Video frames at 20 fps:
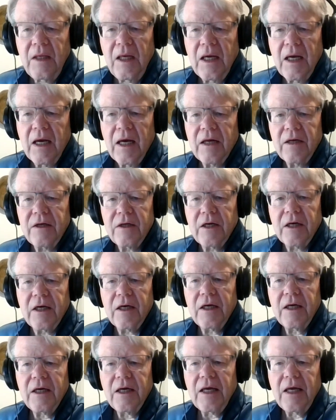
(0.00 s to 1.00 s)

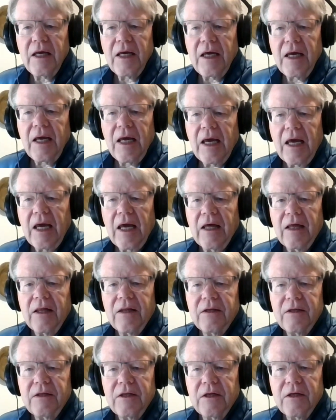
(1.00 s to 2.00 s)
And
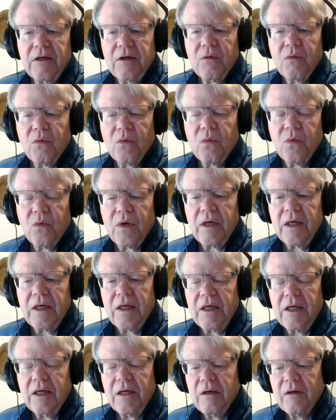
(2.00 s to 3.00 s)

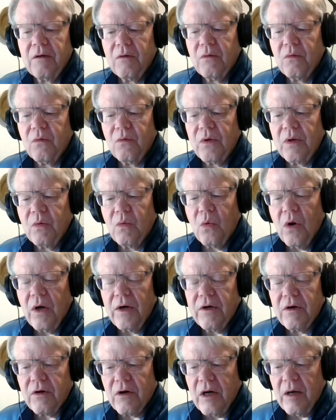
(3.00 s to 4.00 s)
we
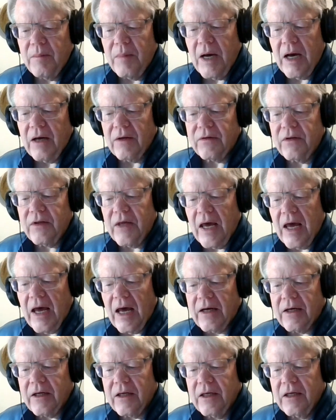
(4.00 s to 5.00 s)
wonder about
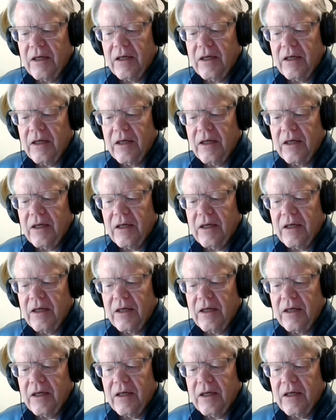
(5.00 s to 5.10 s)
that.